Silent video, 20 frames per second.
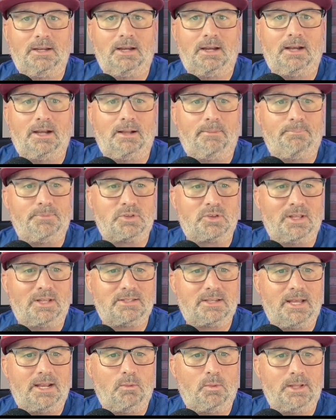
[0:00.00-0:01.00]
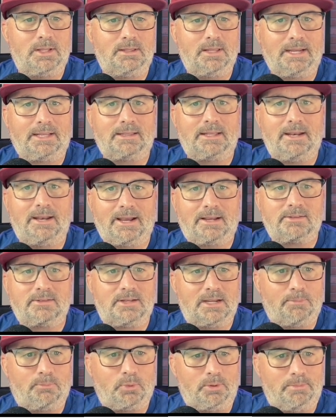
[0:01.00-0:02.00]
So that's kind of what like the next
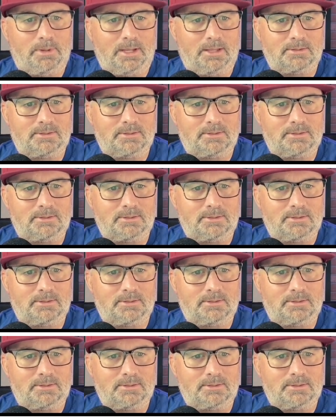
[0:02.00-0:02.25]
step would be,